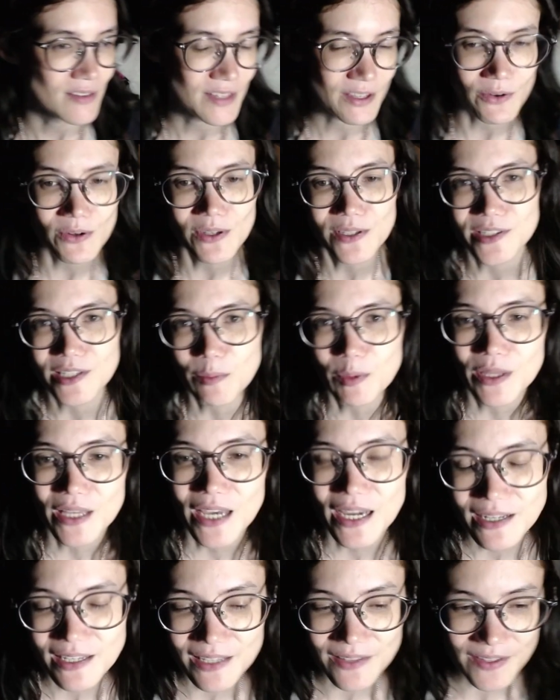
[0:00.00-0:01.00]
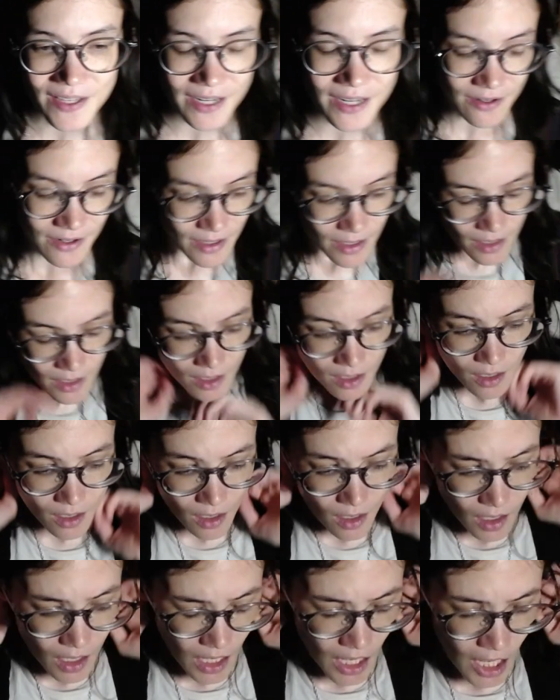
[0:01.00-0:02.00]
There is some of that in there.
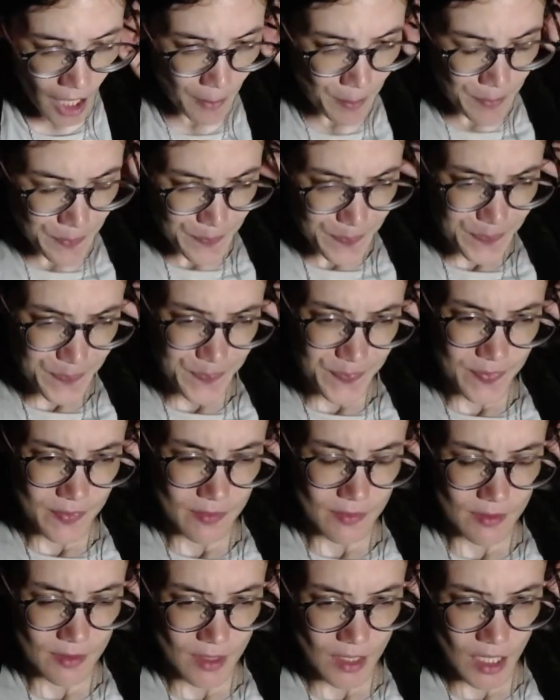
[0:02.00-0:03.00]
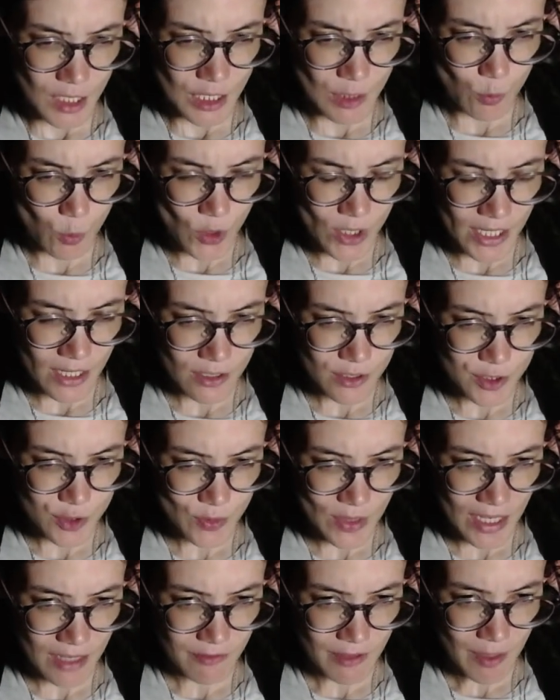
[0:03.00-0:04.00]
And then what else
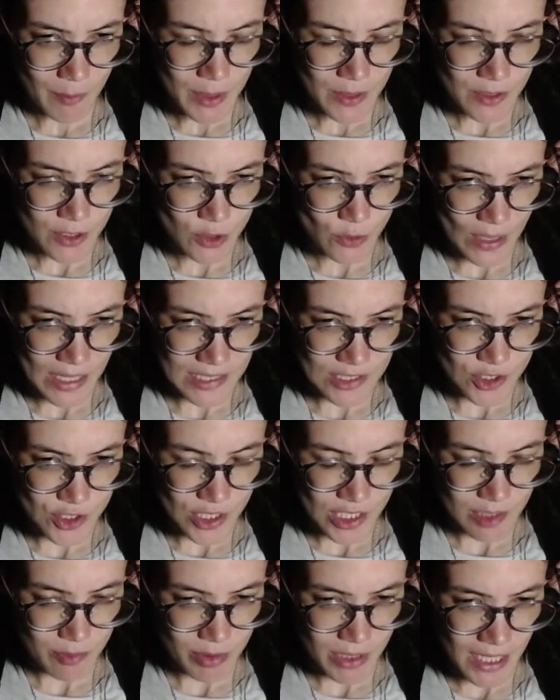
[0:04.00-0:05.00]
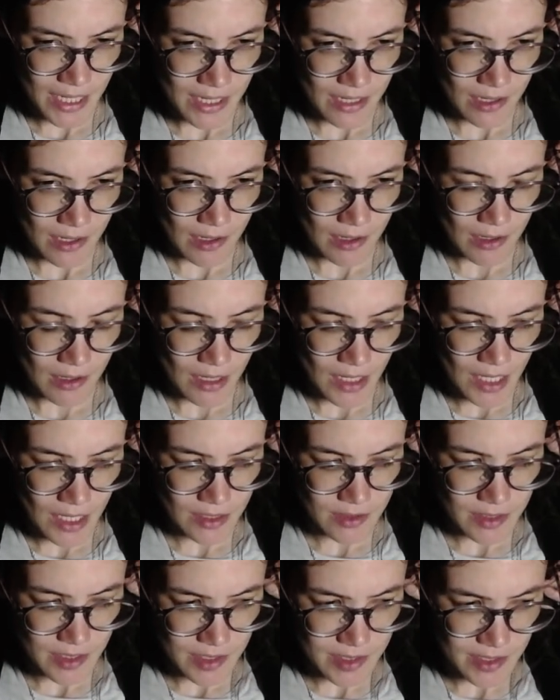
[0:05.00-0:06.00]
do I have coming? The UHD player,
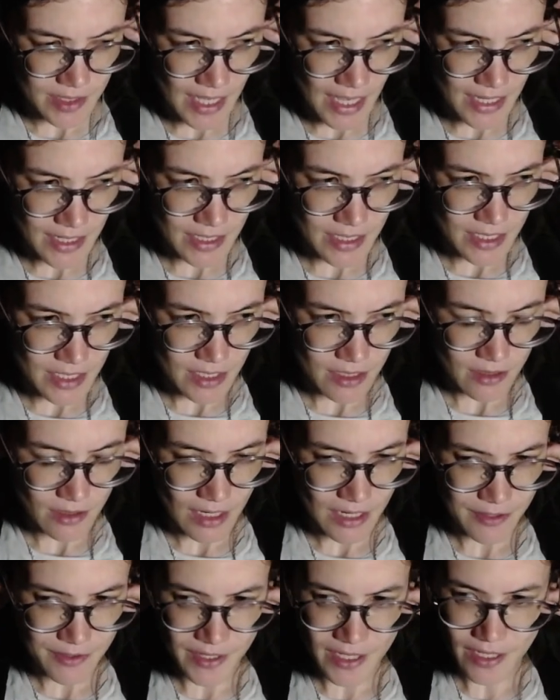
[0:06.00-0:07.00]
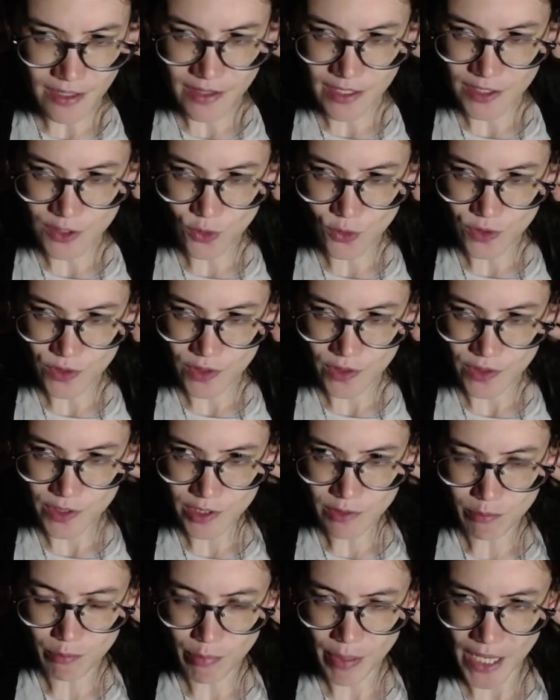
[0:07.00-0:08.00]
and is that it? I think there's also
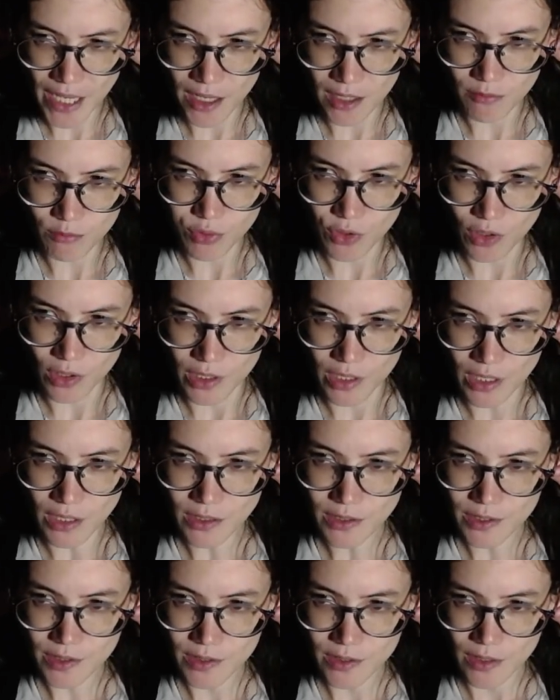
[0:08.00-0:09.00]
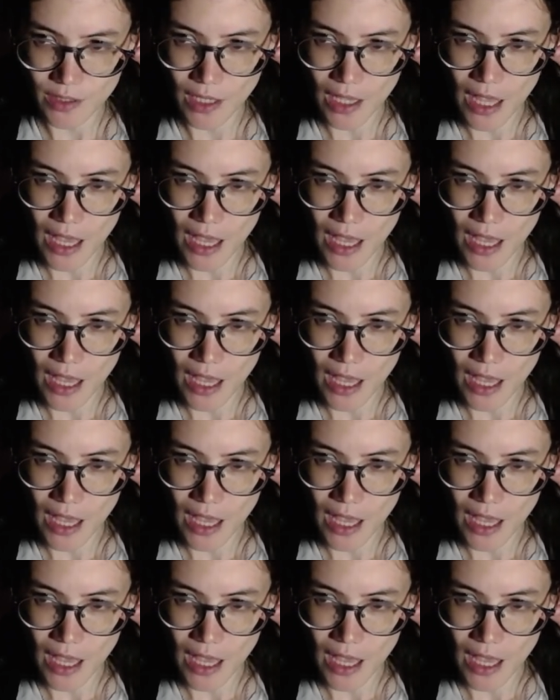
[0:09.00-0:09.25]
some pet products.